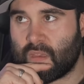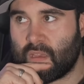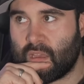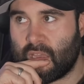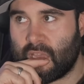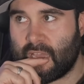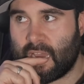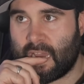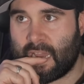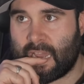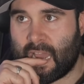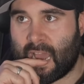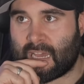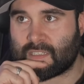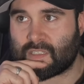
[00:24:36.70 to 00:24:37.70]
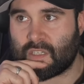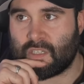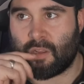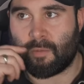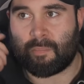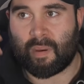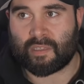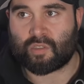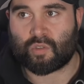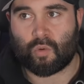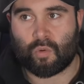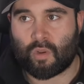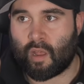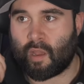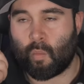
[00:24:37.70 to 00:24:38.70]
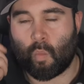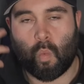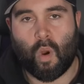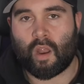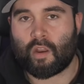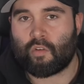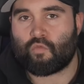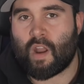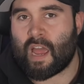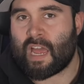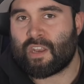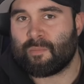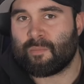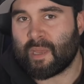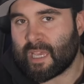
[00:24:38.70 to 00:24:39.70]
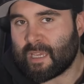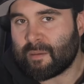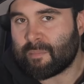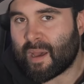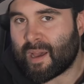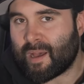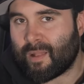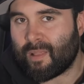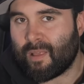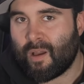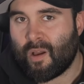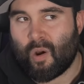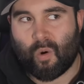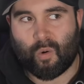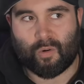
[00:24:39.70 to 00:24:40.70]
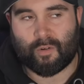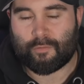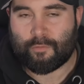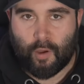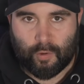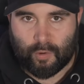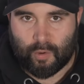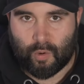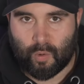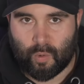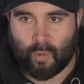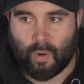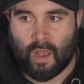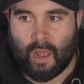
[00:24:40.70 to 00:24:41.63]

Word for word: it has, you know, based on like one random email or a phone call,